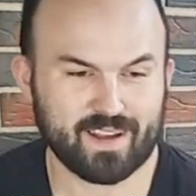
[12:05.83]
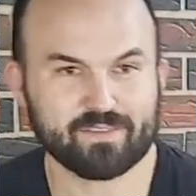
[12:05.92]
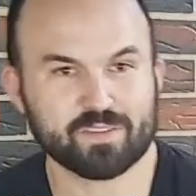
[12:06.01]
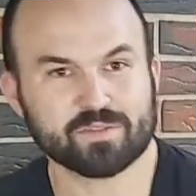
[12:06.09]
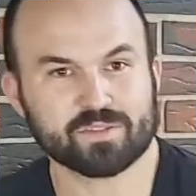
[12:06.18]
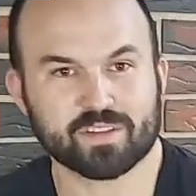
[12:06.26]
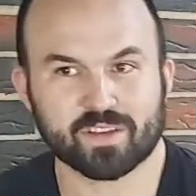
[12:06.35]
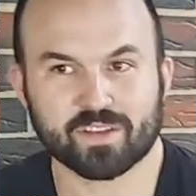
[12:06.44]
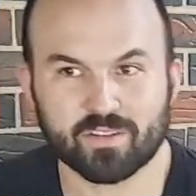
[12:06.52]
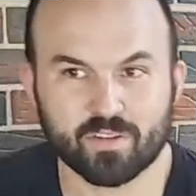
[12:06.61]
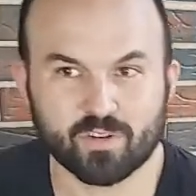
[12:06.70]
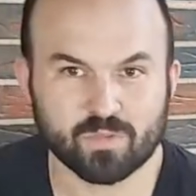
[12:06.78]
used that
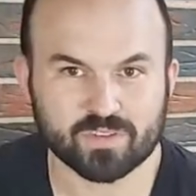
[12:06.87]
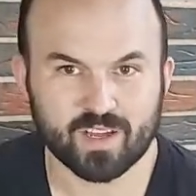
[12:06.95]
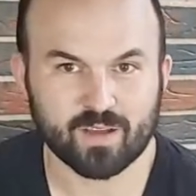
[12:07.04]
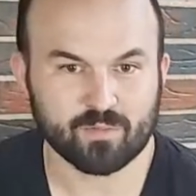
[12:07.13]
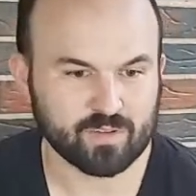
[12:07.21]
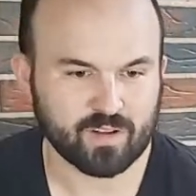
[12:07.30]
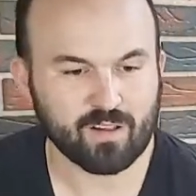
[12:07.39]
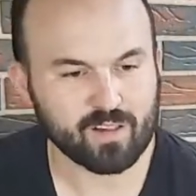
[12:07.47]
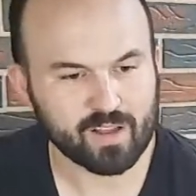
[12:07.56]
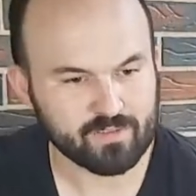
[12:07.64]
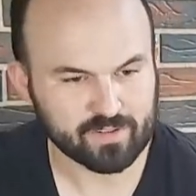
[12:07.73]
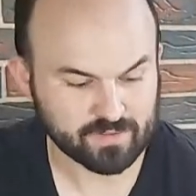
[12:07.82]
thing numerous times, and all
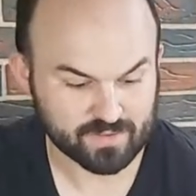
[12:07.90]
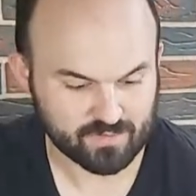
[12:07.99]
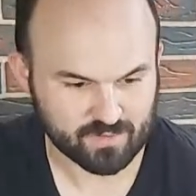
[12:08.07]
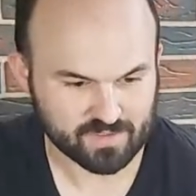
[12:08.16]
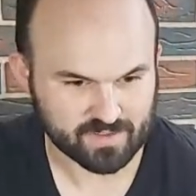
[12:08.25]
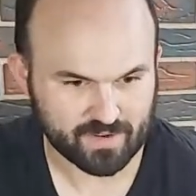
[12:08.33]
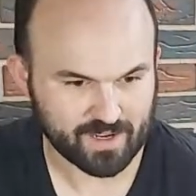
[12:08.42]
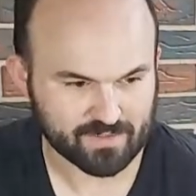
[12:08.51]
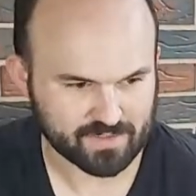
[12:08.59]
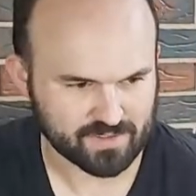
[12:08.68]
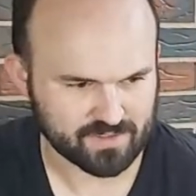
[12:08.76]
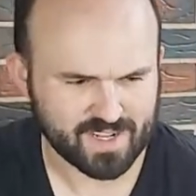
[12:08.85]
I ever use it for is the valve
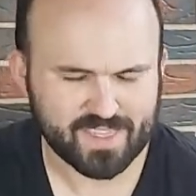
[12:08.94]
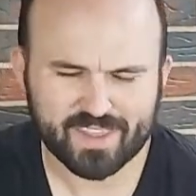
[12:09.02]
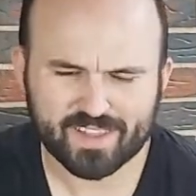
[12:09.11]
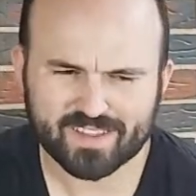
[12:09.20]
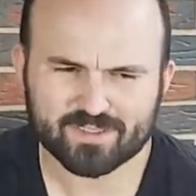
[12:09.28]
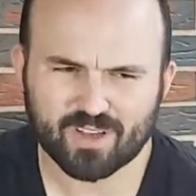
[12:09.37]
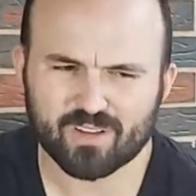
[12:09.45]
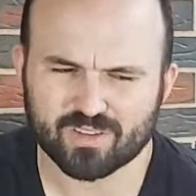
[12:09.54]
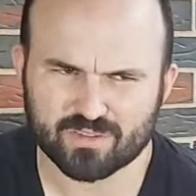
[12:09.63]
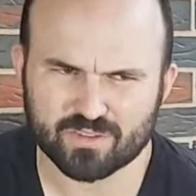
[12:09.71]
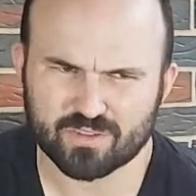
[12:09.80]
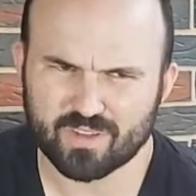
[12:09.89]
seals. And I think that's all it's
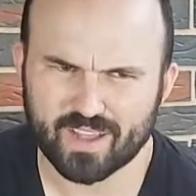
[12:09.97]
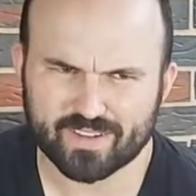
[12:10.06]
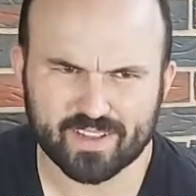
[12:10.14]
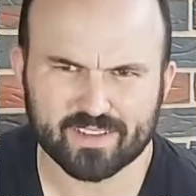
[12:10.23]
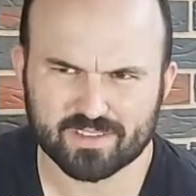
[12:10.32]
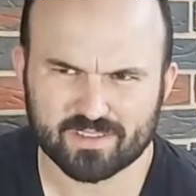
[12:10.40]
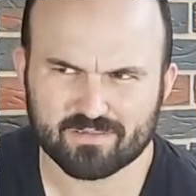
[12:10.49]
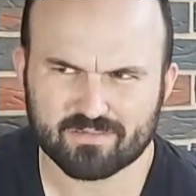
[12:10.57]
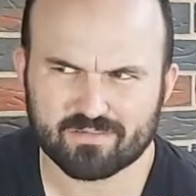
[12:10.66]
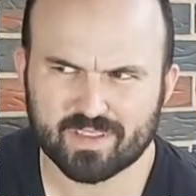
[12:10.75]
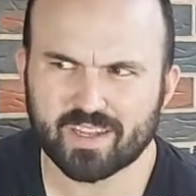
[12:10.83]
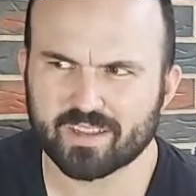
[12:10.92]

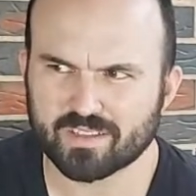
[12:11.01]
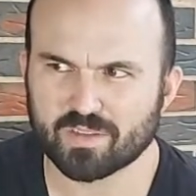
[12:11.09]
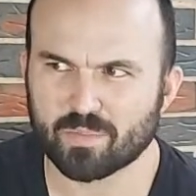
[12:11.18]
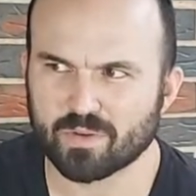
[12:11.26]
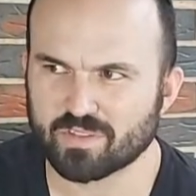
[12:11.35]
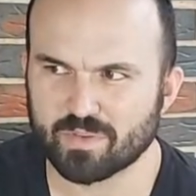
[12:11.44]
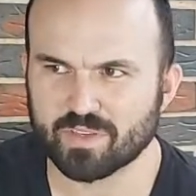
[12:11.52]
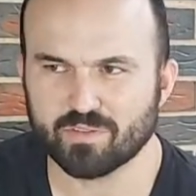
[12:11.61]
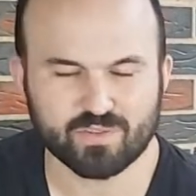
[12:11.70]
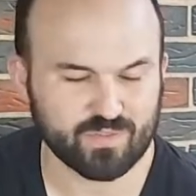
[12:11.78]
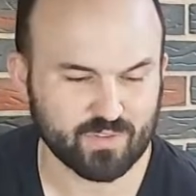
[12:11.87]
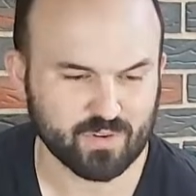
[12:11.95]
technically supposed to be
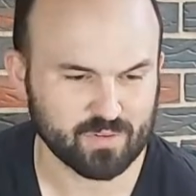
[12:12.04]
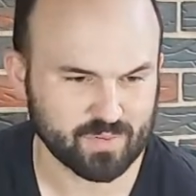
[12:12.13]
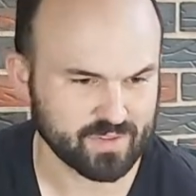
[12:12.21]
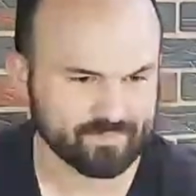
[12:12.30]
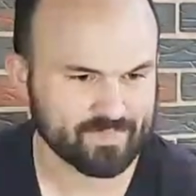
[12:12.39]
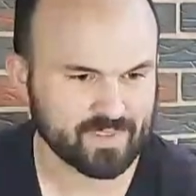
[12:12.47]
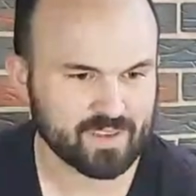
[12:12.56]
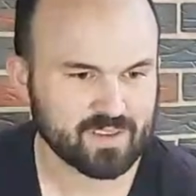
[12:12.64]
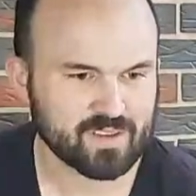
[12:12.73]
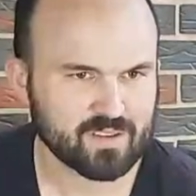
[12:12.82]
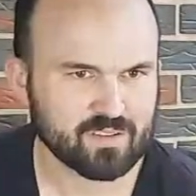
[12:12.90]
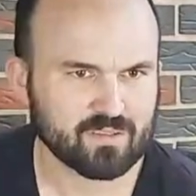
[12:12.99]
used for, but
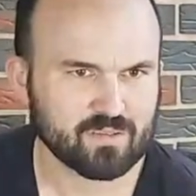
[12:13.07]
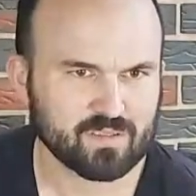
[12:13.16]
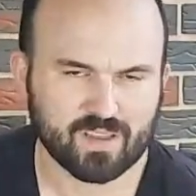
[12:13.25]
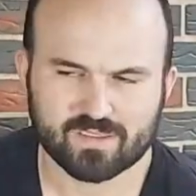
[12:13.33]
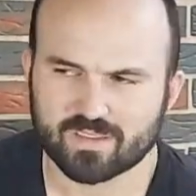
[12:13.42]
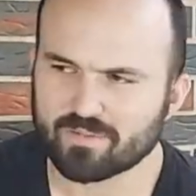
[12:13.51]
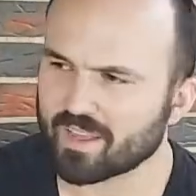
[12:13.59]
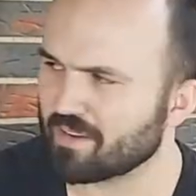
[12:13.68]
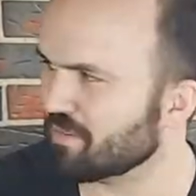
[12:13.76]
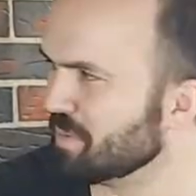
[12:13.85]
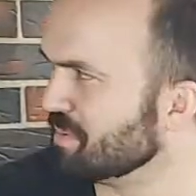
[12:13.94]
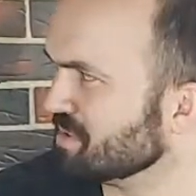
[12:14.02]
it seems like I
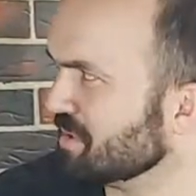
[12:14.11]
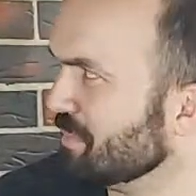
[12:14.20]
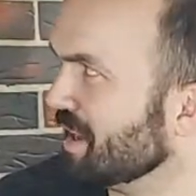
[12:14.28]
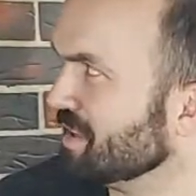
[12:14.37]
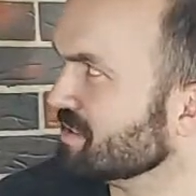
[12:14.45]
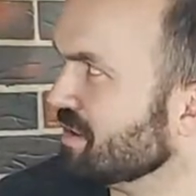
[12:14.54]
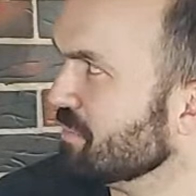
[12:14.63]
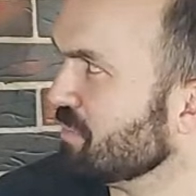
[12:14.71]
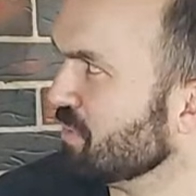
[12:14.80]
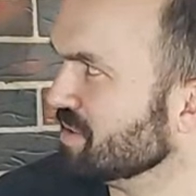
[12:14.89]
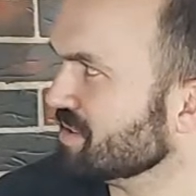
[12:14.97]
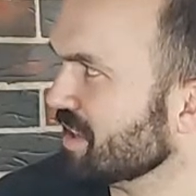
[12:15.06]
remember somebody at some
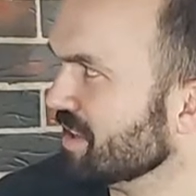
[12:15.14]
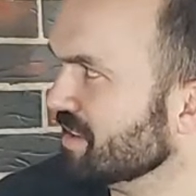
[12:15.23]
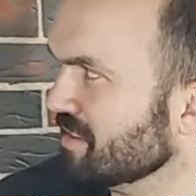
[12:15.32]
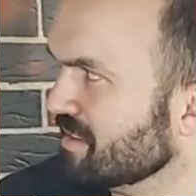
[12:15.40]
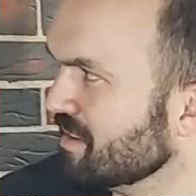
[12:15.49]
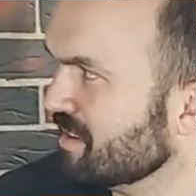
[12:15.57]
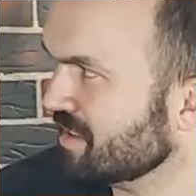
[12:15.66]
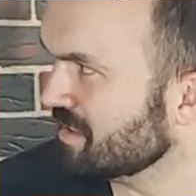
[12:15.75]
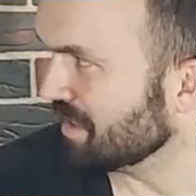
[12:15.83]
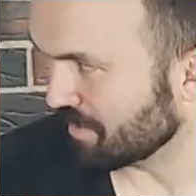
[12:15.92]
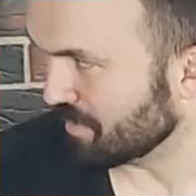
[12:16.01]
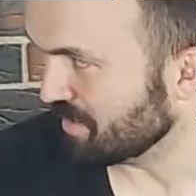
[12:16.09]
point saying that
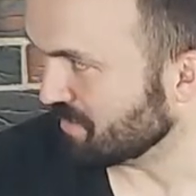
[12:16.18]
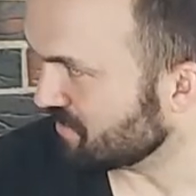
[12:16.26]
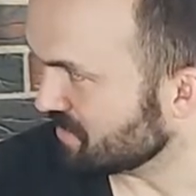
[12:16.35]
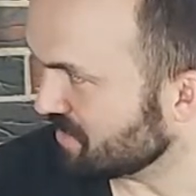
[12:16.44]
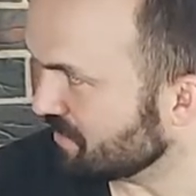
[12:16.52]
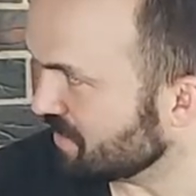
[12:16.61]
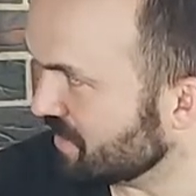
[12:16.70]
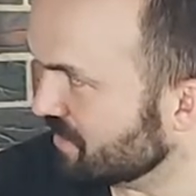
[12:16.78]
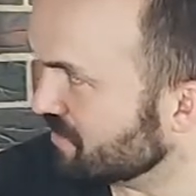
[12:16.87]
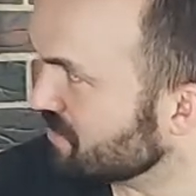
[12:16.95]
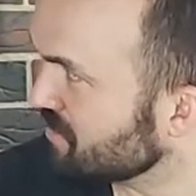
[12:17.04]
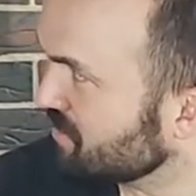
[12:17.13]
it could be used for something
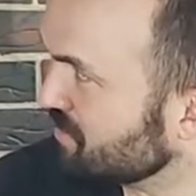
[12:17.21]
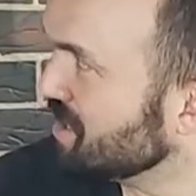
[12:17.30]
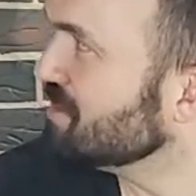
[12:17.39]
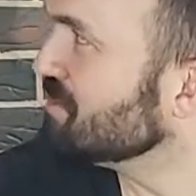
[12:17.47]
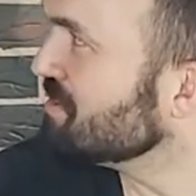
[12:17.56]
else. What do you want